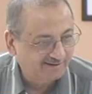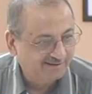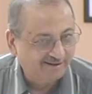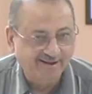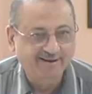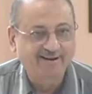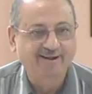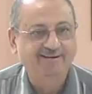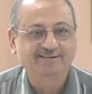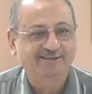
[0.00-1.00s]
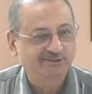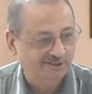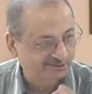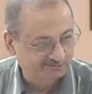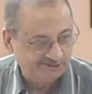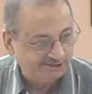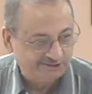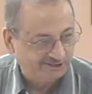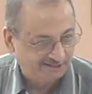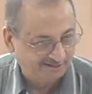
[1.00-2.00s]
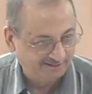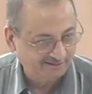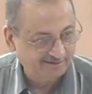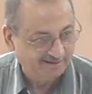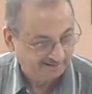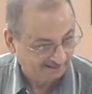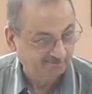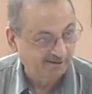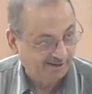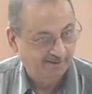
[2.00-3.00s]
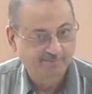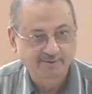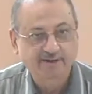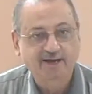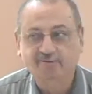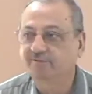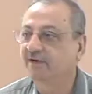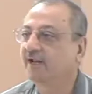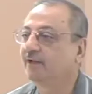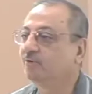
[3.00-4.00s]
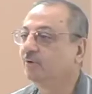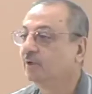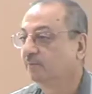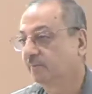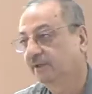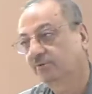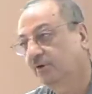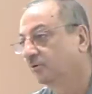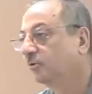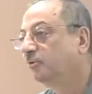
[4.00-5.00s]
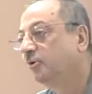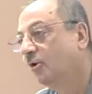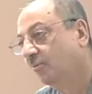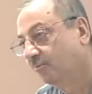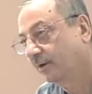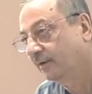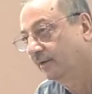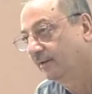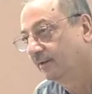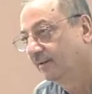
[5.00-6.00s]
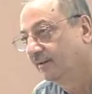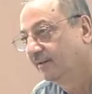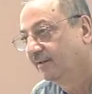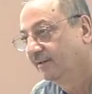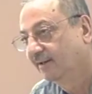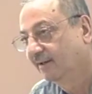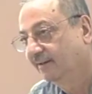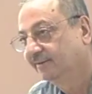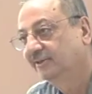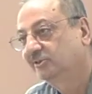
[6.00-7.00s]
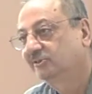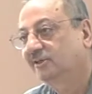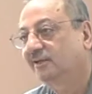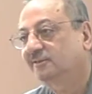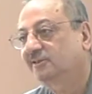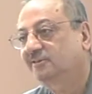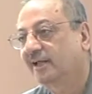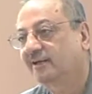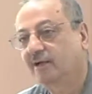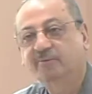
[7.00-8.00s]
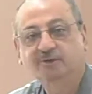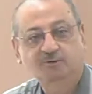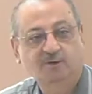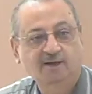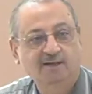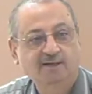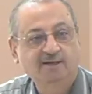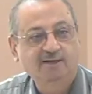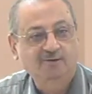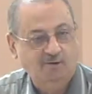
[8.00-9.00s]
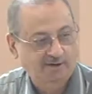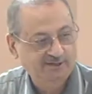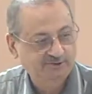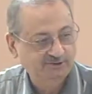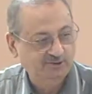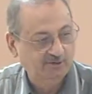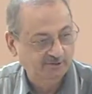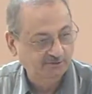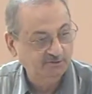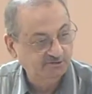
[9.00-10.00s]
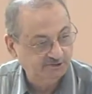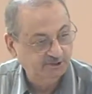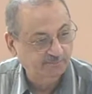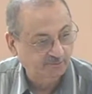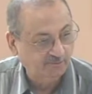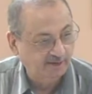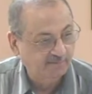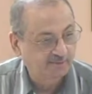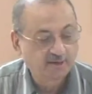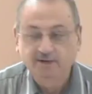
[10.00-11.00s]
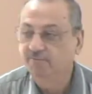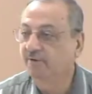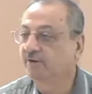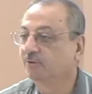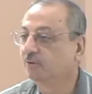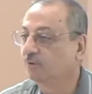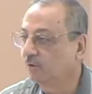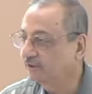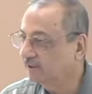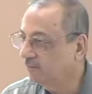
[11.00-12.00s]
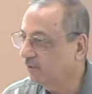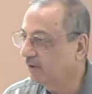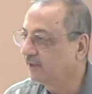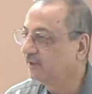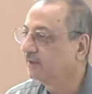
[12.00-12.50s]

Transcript: and discuss with each other, and it will help. Every day, brother, you got to do your homework. This is just like coming to a college or a university program, where you go in the morning